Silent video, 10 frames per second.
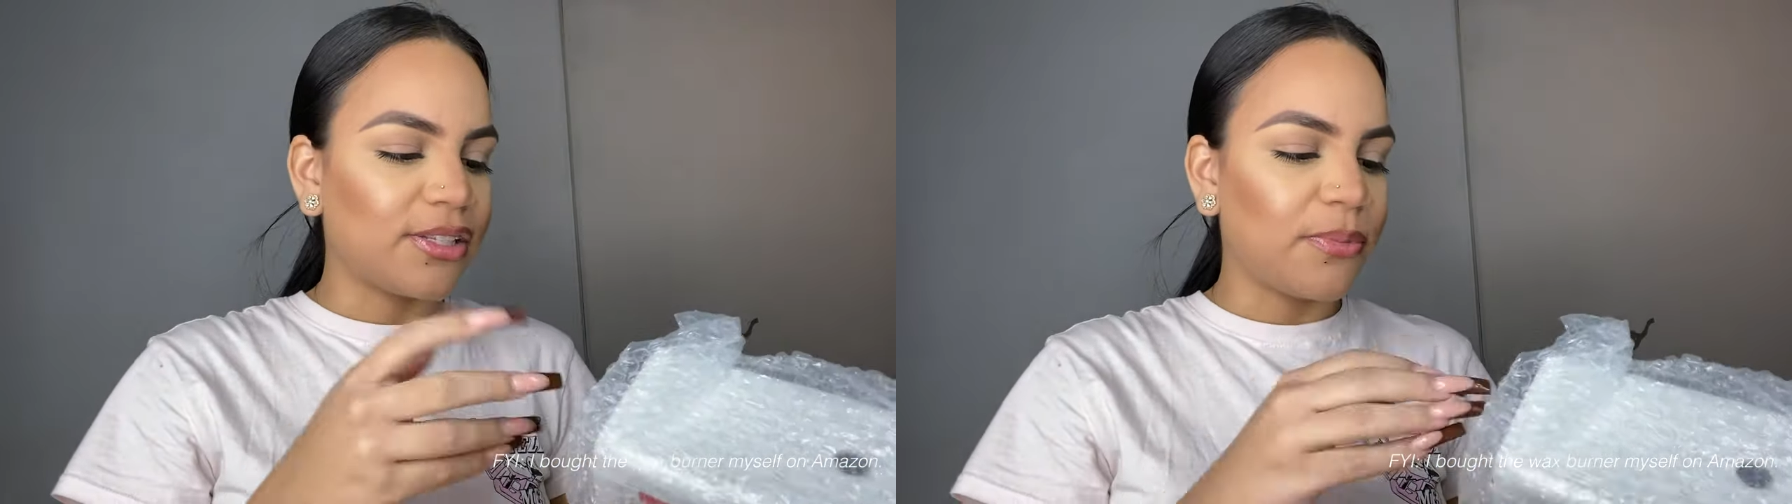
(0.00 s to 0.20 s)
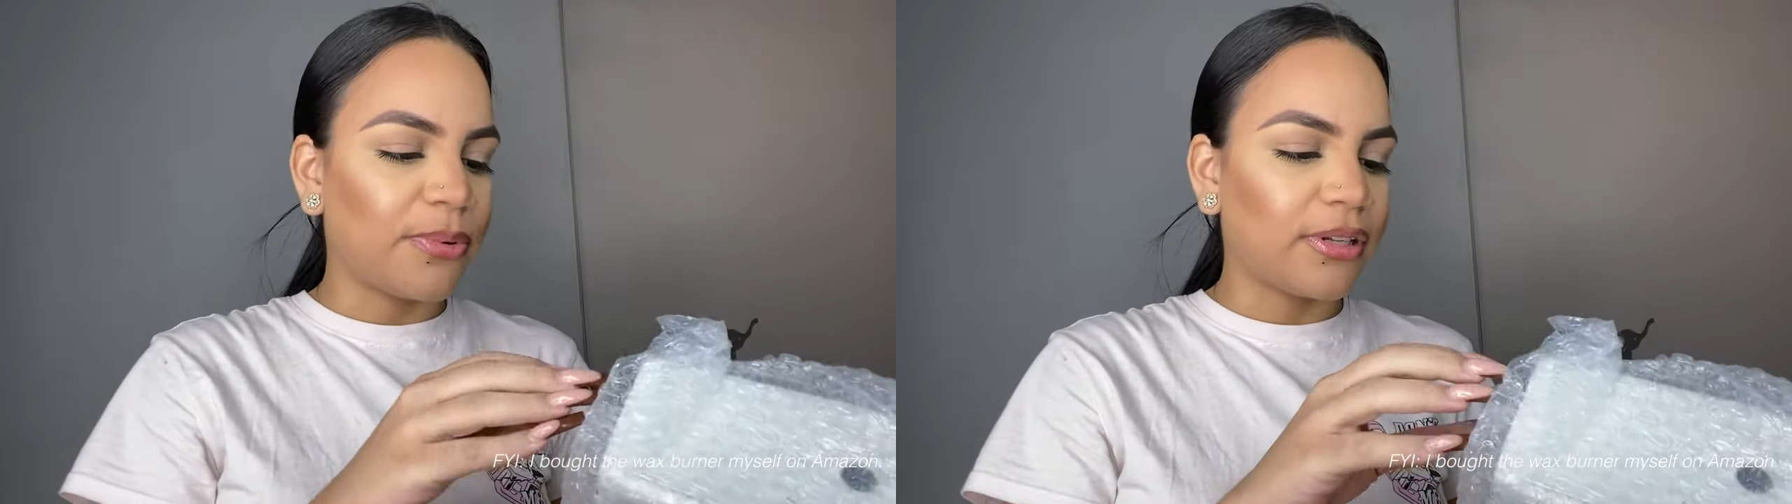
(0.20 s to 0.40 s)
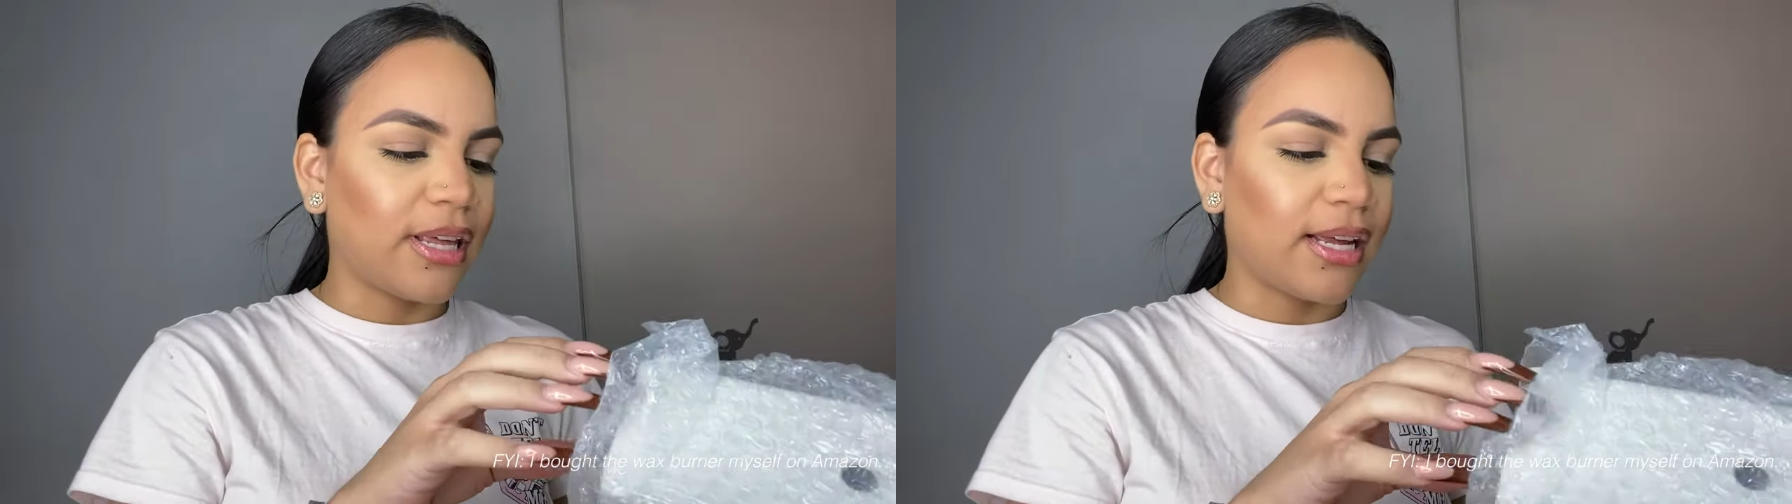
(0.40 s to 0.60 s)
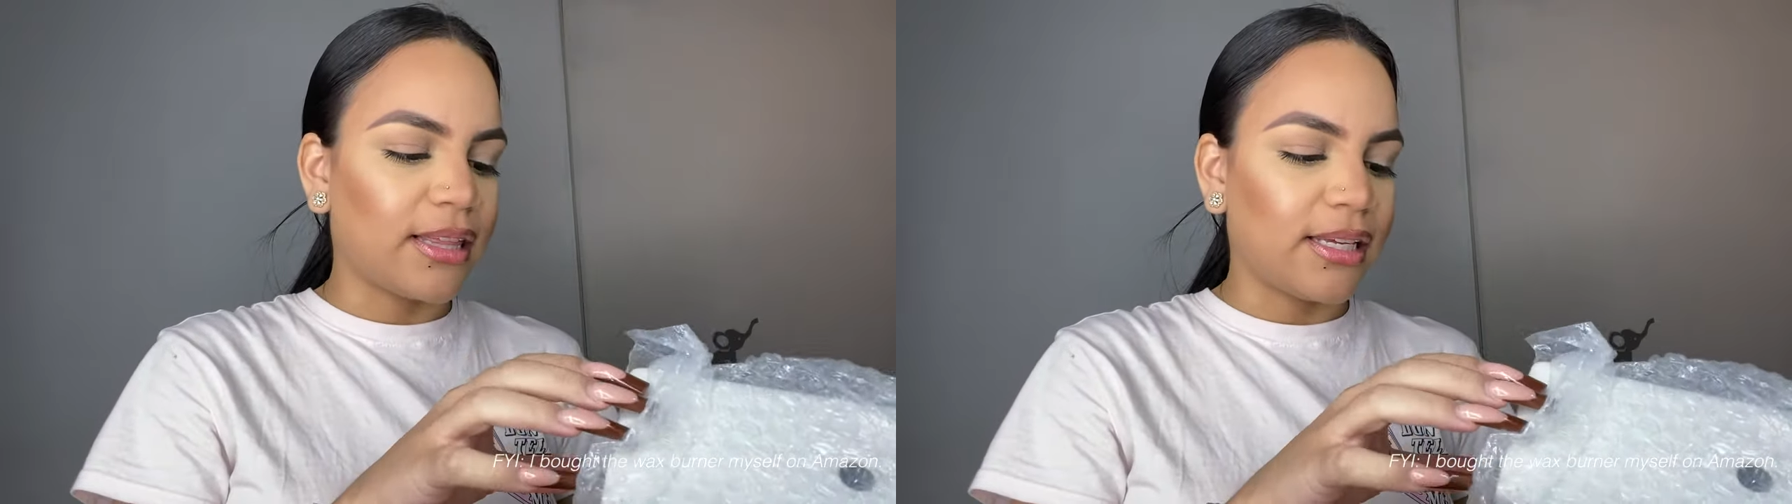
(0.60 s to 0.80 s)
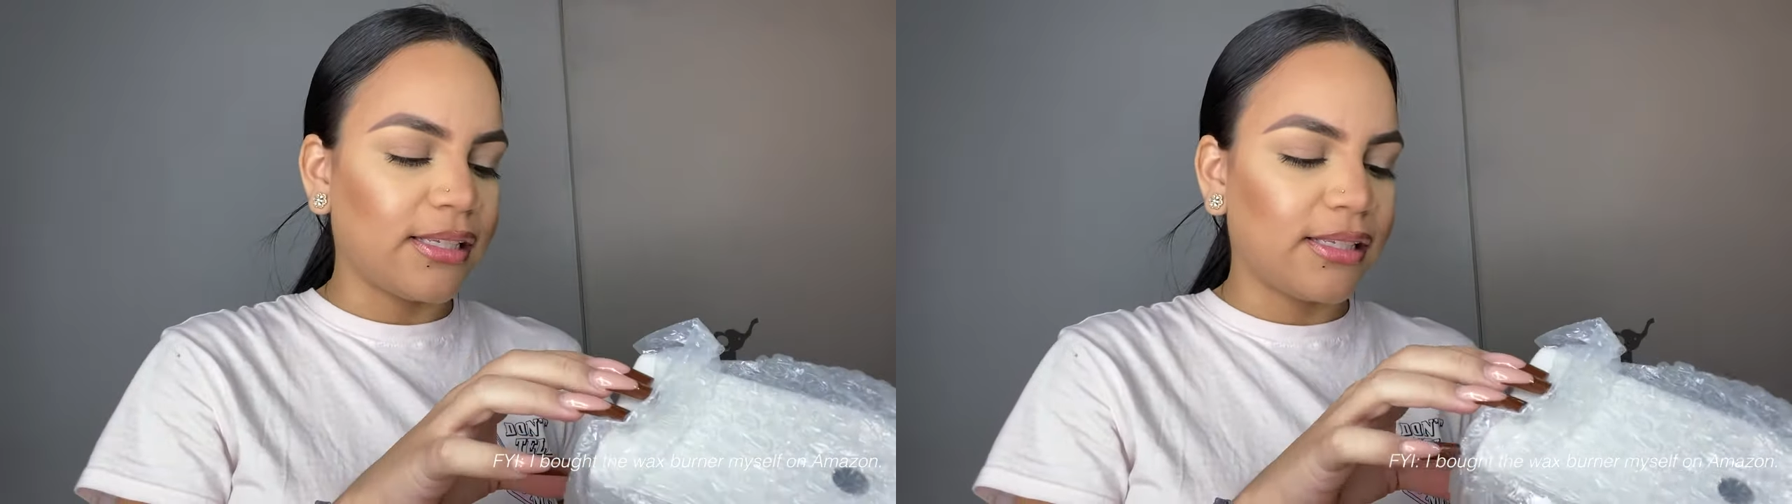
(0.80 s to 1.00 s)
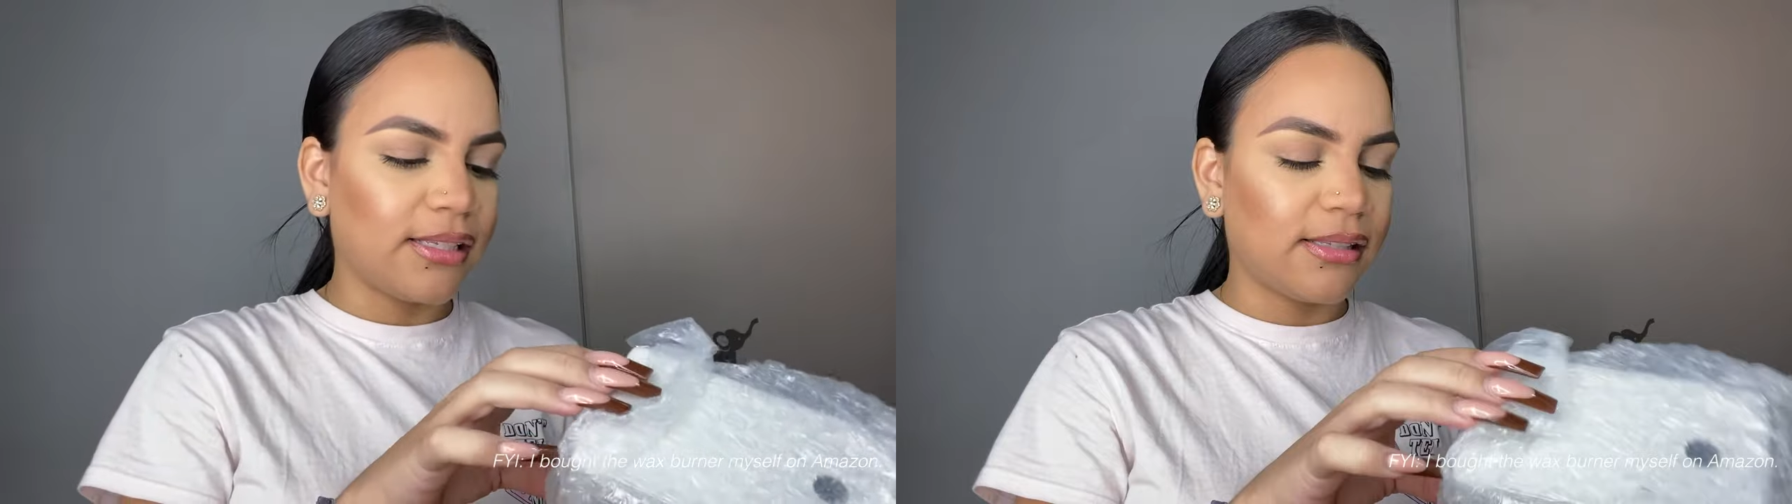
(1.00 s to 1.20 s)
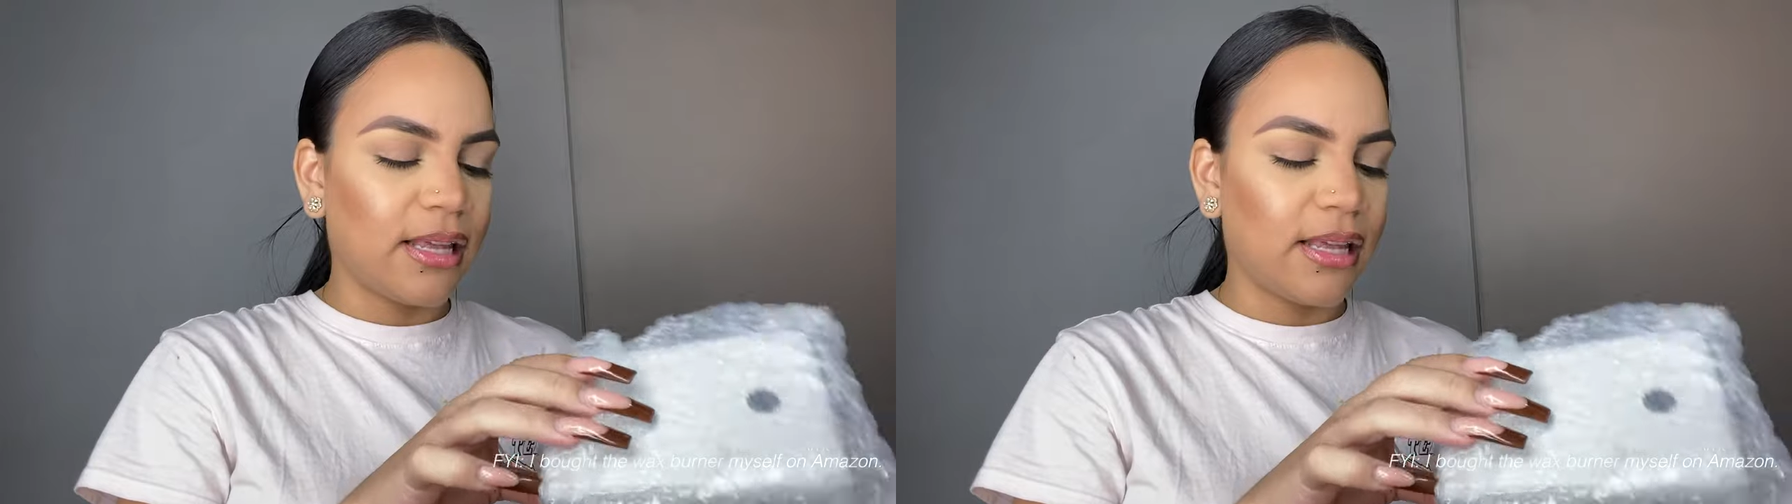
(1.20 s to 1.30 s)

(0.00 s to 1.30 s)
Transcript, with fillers: to protect this.